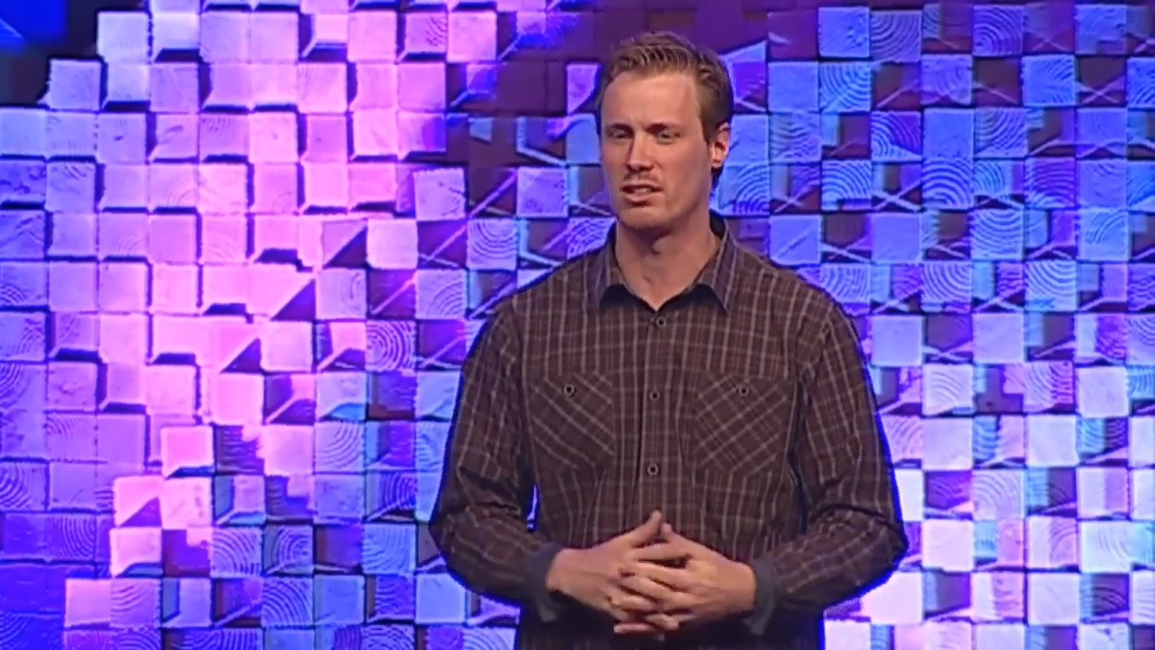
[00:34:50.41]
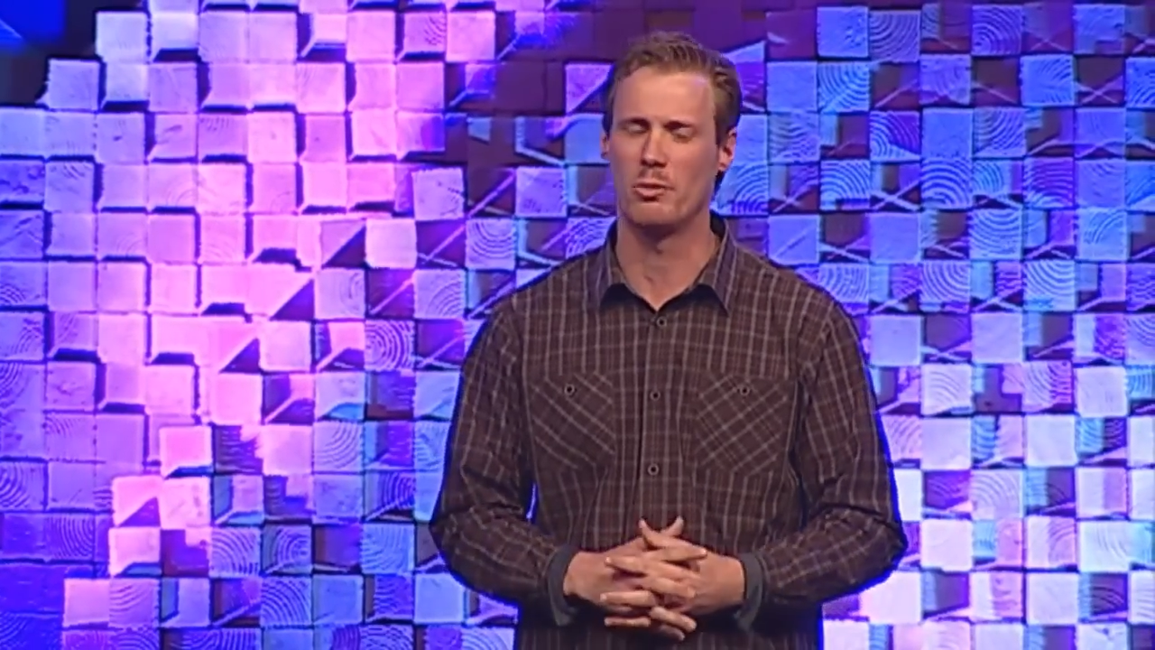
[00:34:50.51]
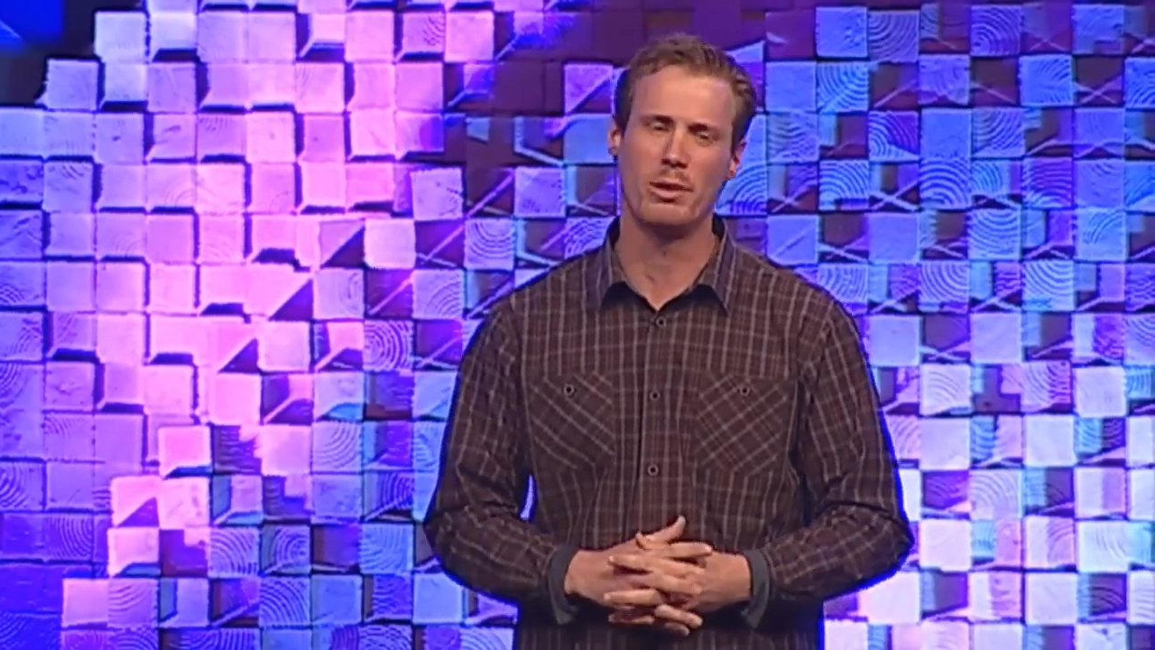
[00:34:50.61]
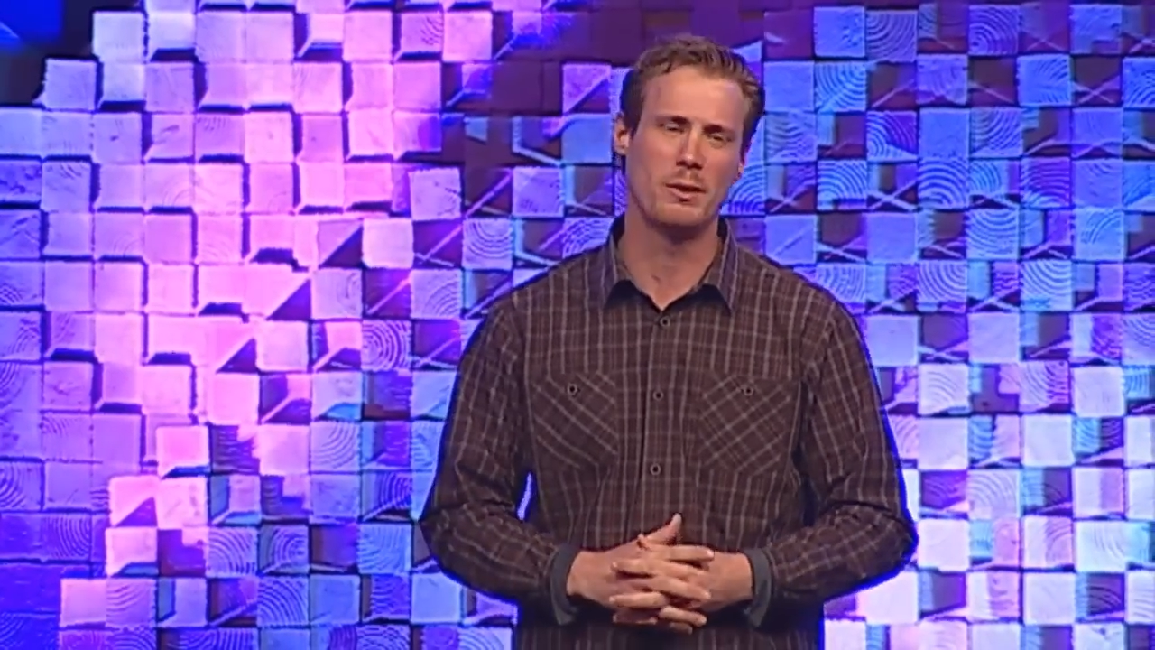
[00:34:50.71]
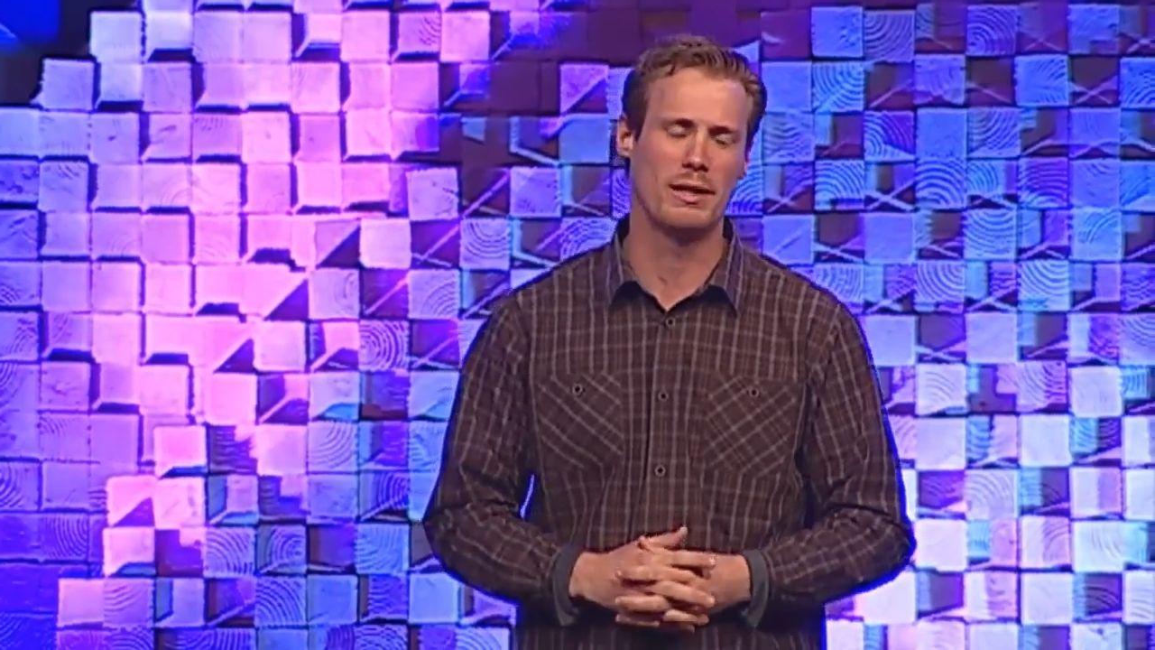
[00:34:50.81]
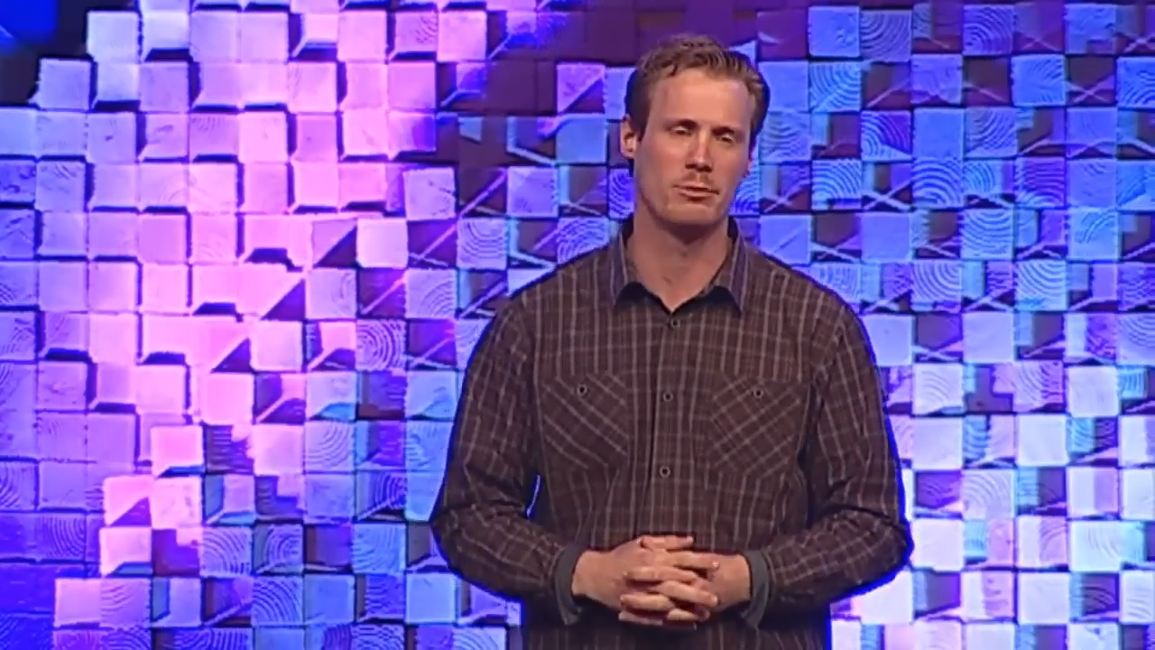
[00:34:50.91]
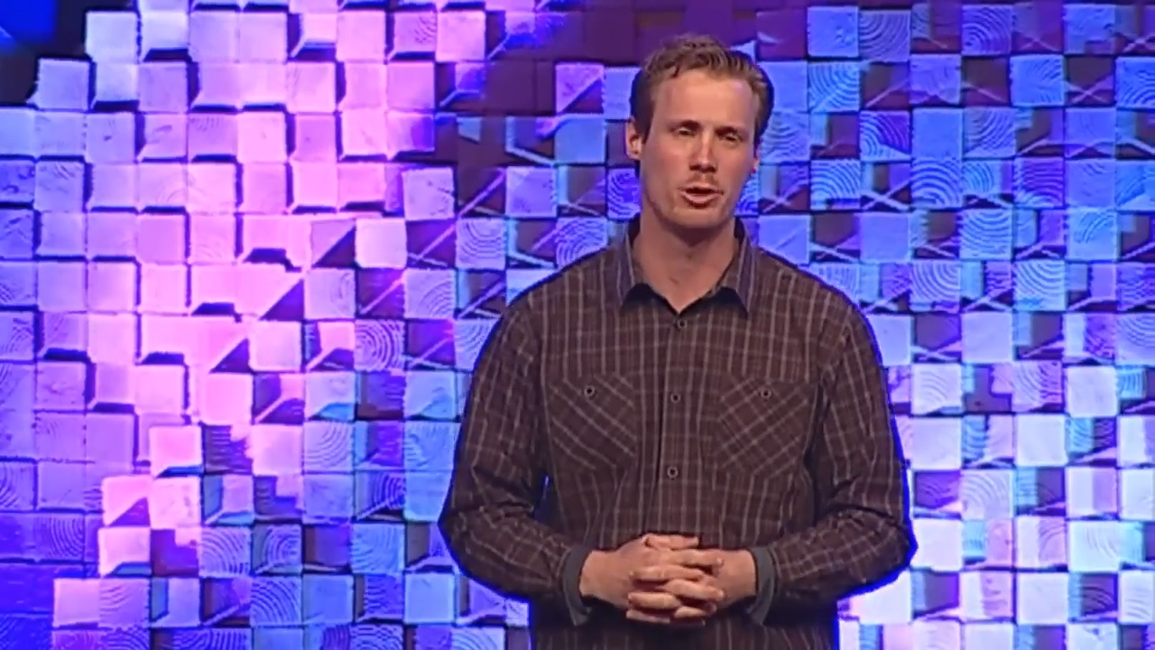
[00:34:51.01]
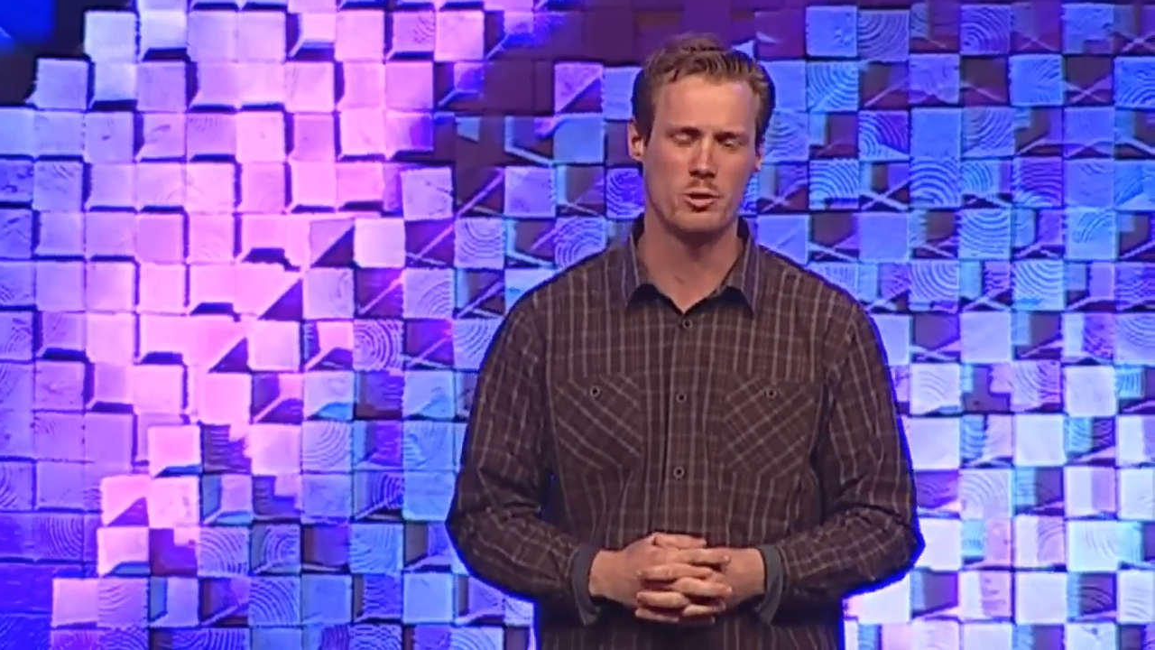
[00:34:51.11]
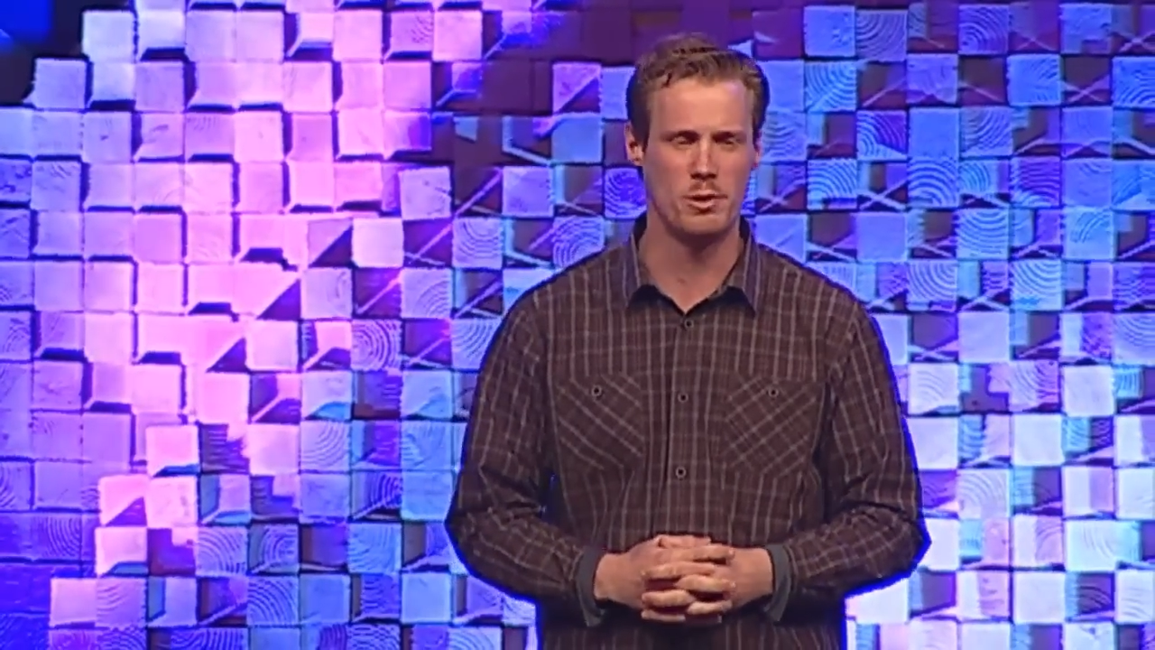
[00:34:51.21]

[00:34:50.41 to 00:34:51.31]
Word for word: Don't beat around the bush.